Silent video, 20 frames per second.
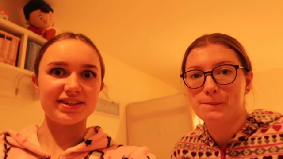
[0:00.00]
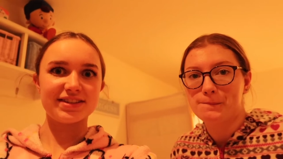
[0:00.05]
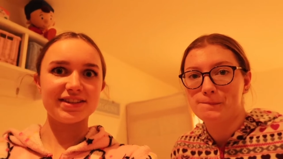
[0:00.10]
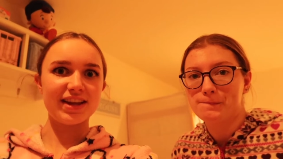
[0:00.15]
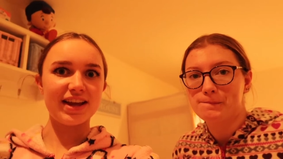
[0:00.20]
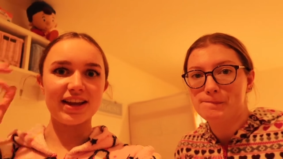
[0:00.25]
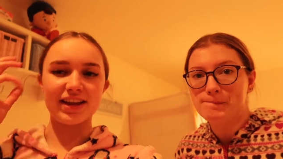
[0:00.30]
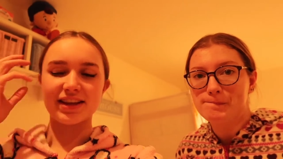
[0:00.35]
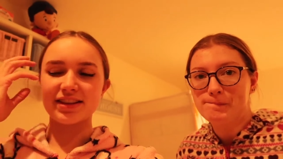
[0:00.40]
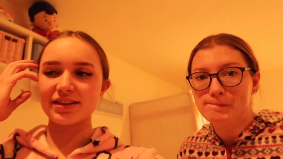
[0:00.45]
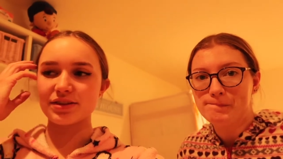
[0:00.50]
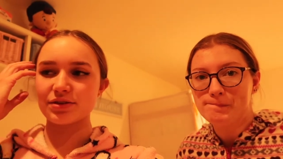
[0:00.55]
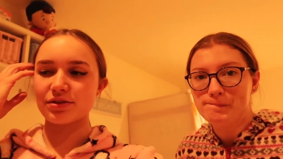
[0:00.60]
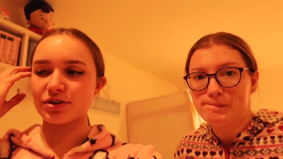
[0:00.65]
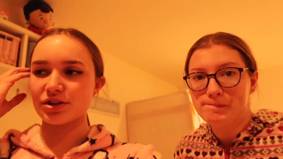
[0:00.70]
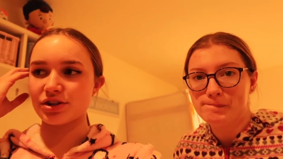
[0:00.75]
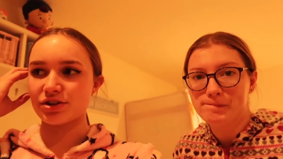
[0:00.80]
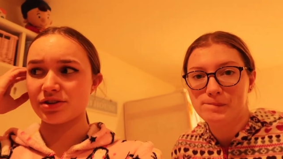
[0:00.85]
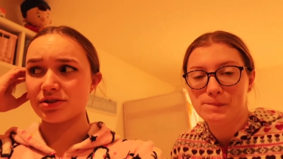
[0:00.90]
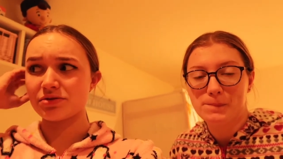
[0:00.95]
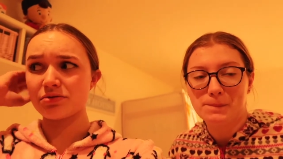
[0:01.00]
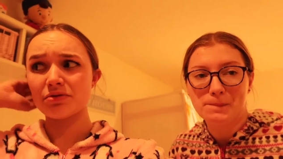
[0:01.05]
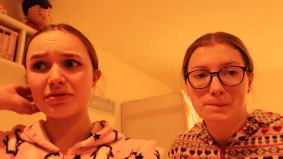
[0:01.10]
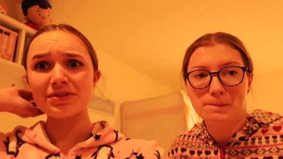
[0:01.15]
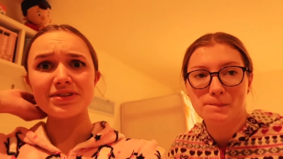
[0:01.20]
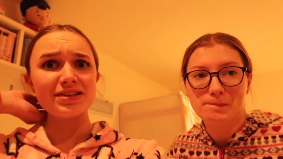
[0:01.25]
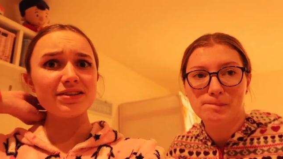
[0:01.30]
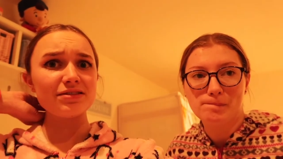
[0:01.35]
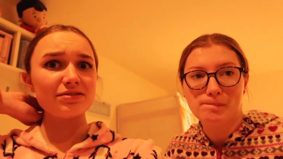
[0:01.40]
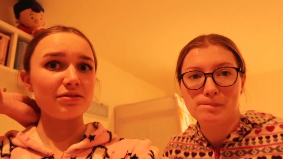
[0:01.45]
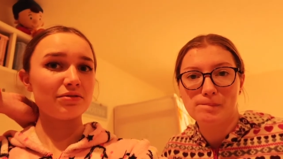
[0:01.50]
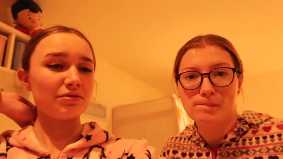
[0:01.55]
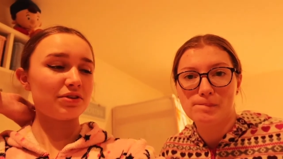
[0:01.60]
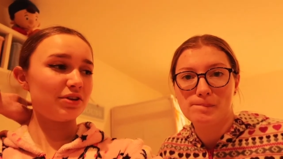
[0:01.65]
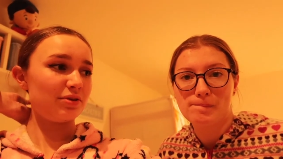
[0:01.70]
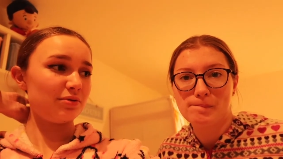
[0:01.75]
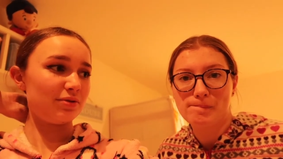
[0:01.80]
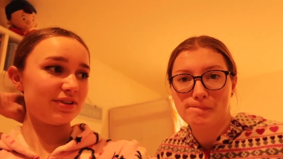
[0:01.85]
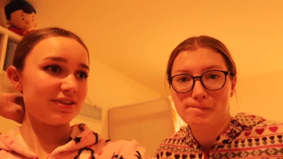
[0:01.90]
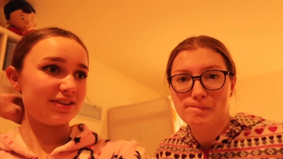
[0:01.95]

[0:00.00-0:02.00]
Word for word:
Speaker 1: in staying in this cottage, because it's honestly so cute,